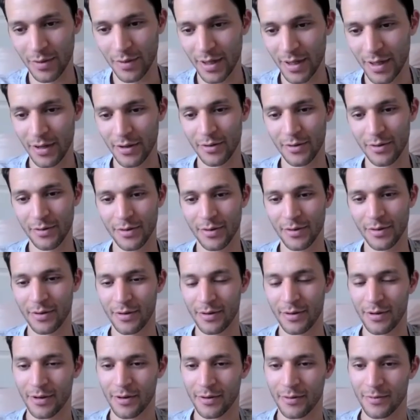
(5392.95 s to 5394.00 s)
Yeah. You're, you're,
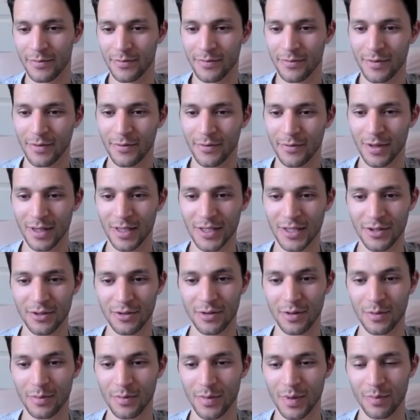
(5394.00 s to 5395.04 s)
you know, for the listener,
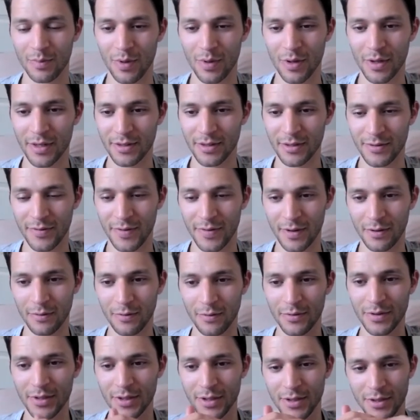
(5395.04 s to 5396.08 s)
the, the book is filled
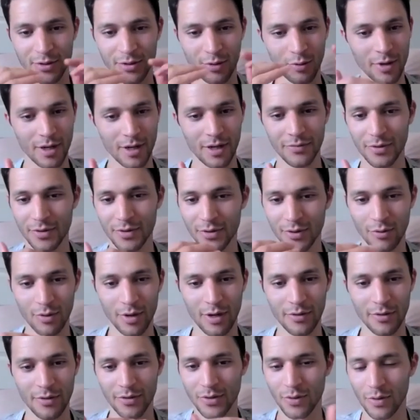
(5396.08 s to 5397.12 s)
with just story after story
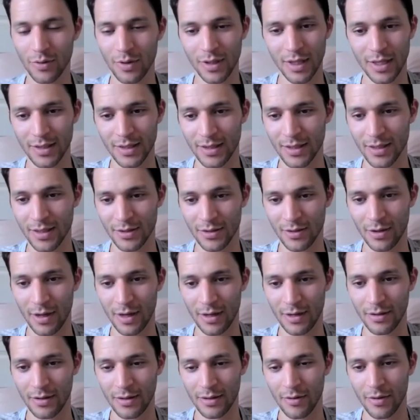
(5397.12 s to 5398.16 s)
after story like this. So
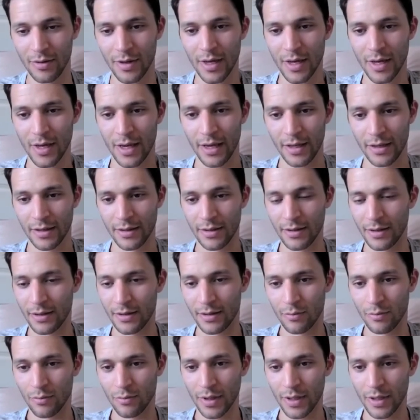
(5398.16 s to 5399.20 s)
I, you know, and
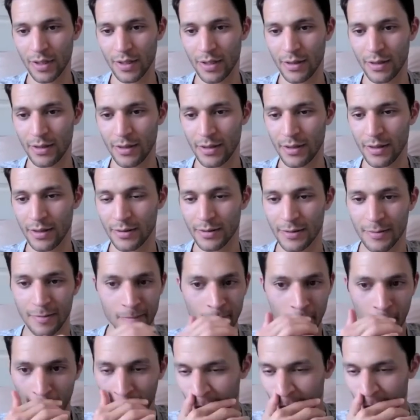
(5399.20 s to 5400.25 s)
really it, it
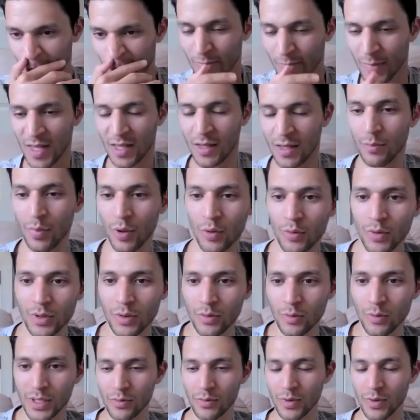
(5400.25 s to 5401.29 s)
the book
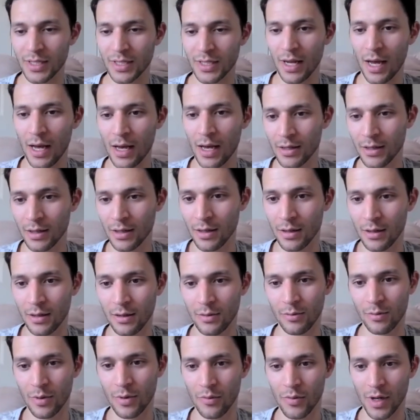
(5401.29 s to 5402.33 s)
was was not uh,
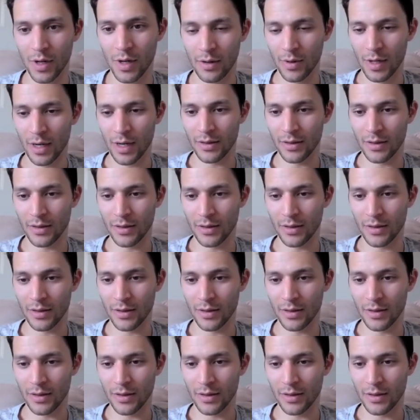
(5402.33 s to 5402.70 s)
what what I, what I